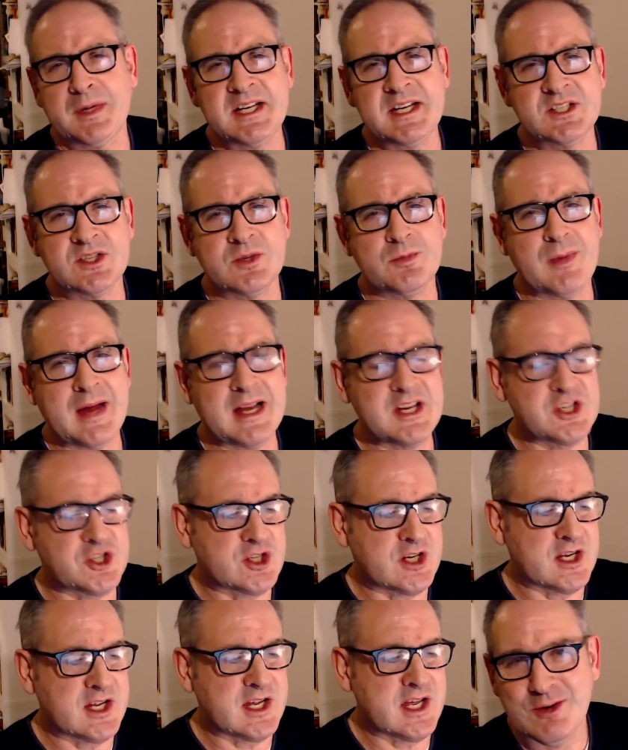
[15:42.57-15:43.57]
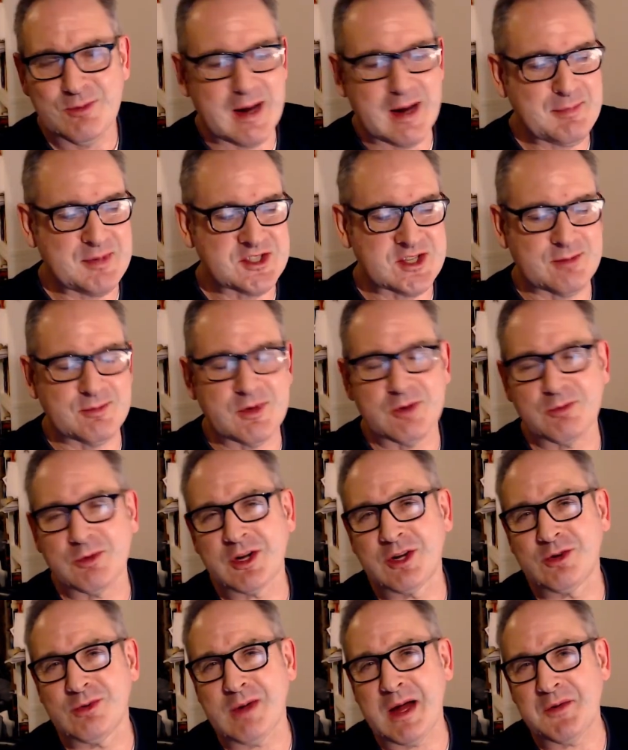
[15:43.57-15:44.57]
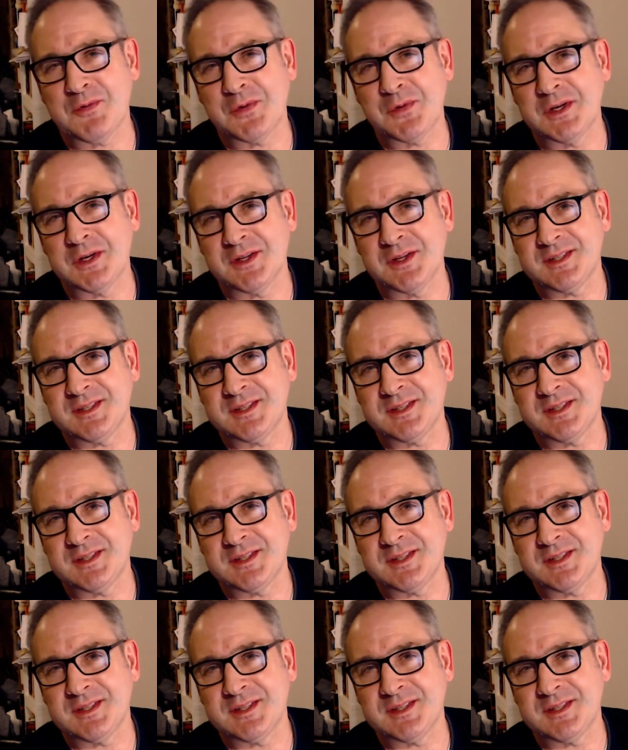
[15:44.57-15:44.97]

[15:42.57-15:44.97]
Peter Benchley may be somewhat regretful